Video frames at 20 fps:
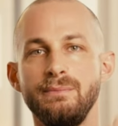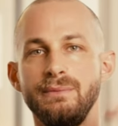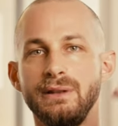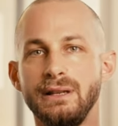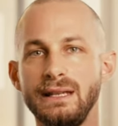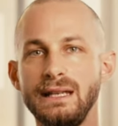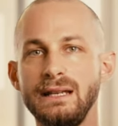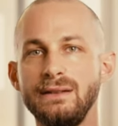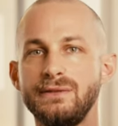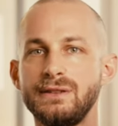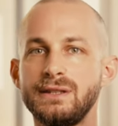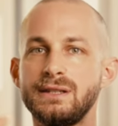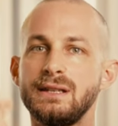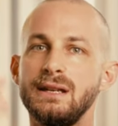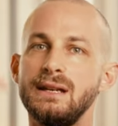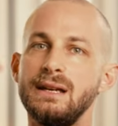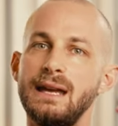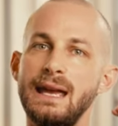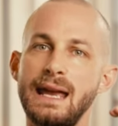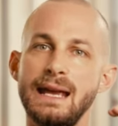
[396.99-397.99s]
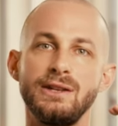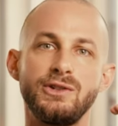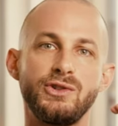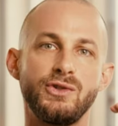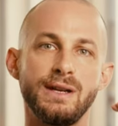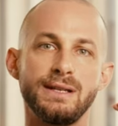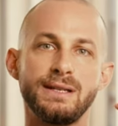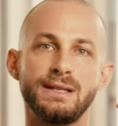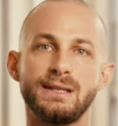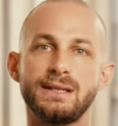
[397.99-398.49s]
beliefs,
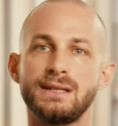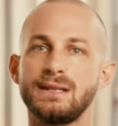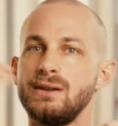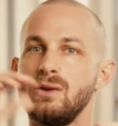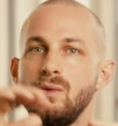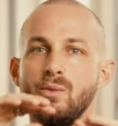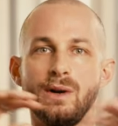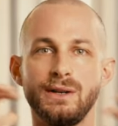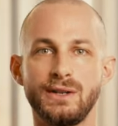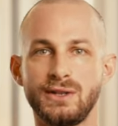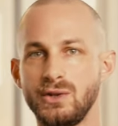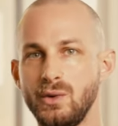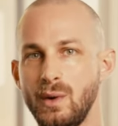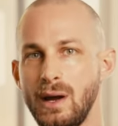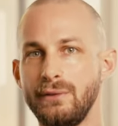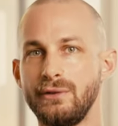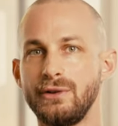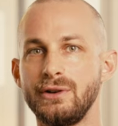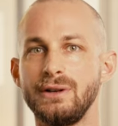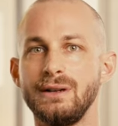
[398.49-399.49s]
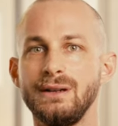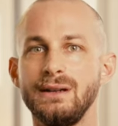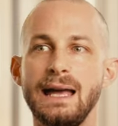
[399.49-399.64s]
interests, whatsoever.